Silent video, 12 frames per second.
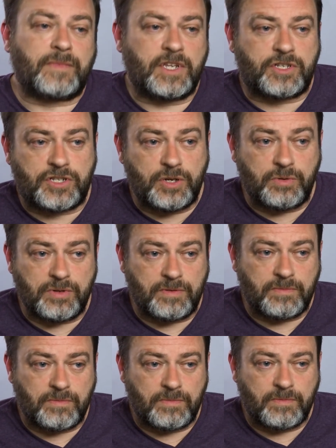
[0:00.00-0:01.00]
the student
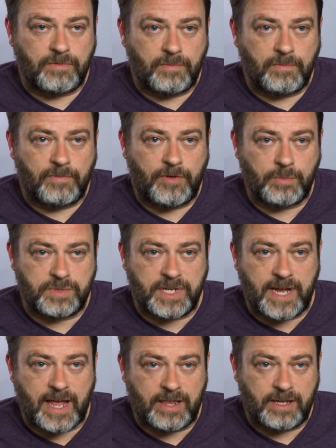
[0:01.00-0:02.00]
films
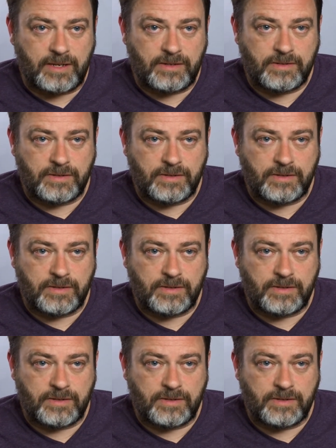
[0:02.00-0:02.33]
together.